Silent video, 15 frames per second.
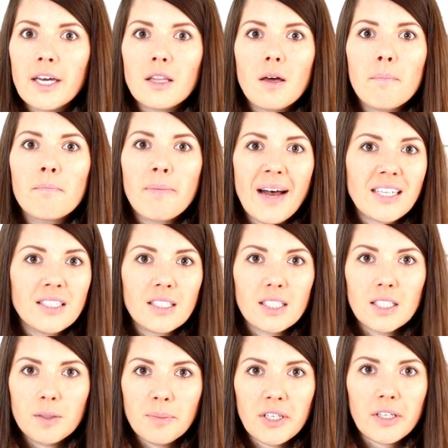like the best
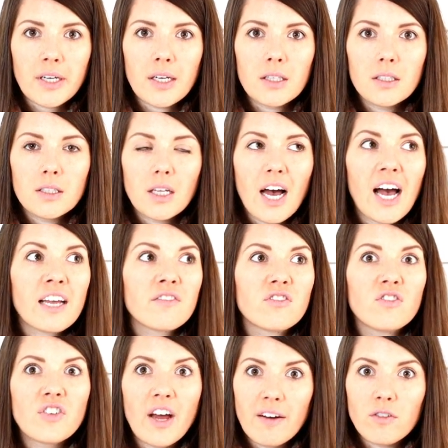experience. I've
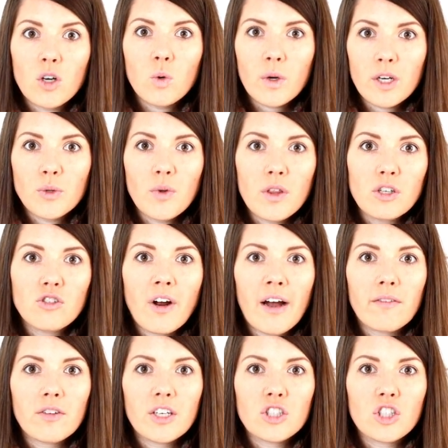never worked with a
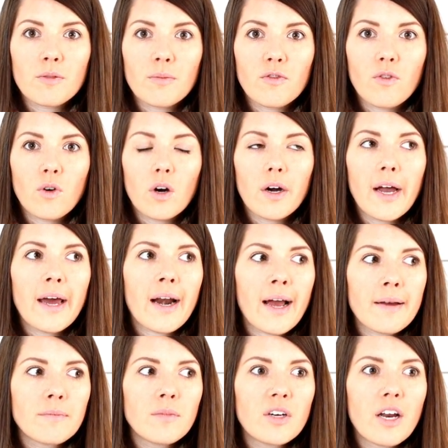travel agent before and
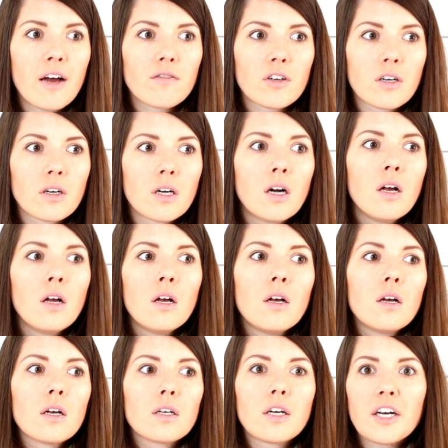I'm never
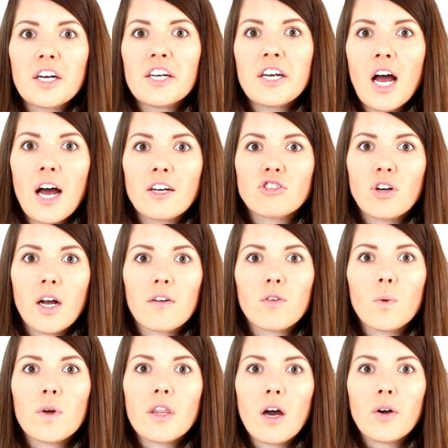gonna not
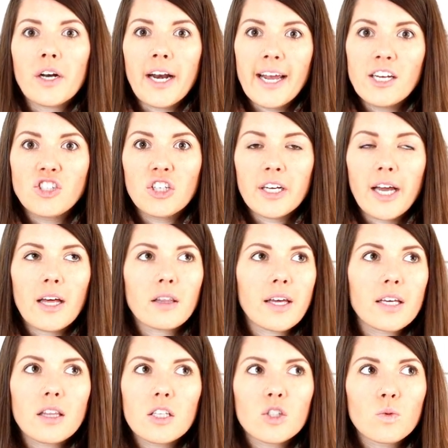travel without an agent again.
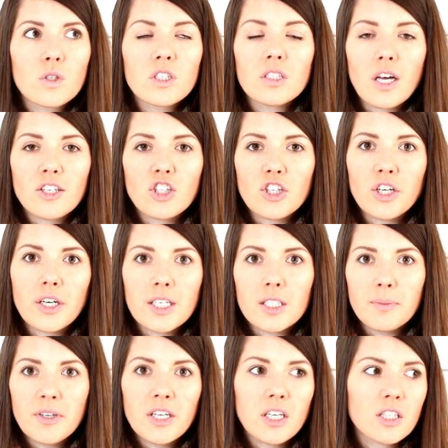Like, this was such a good
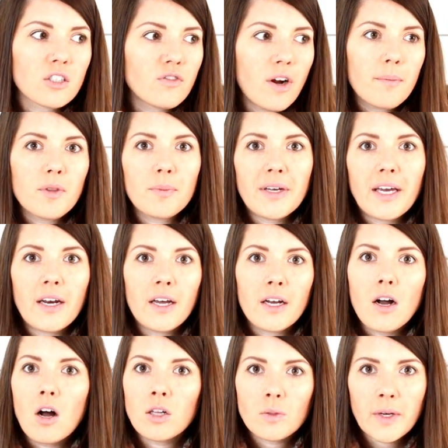experience from the
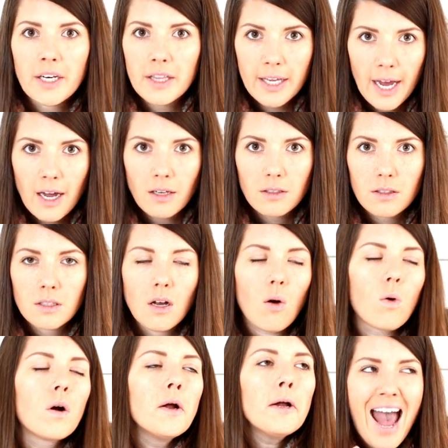beginning all the way to the end.
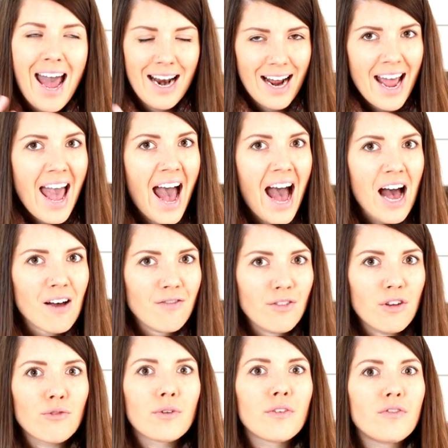So, and I
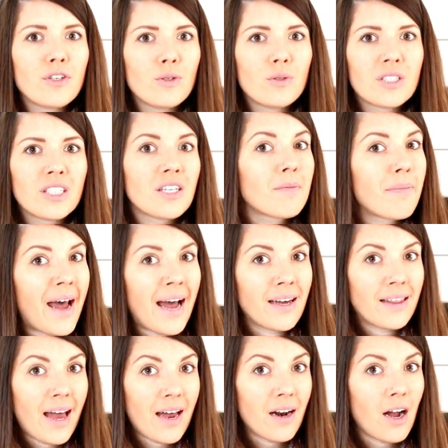have the reviews to
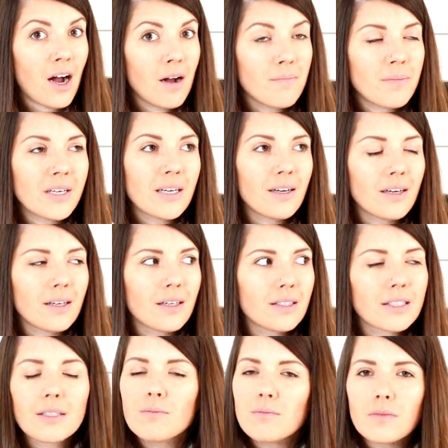back that up
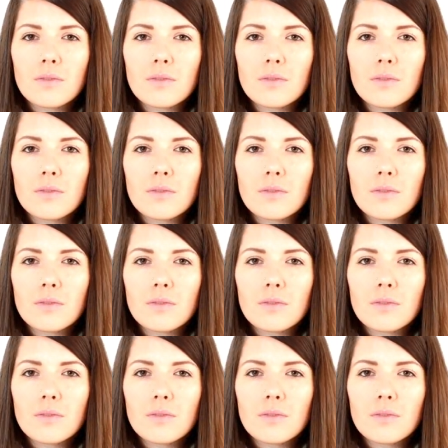because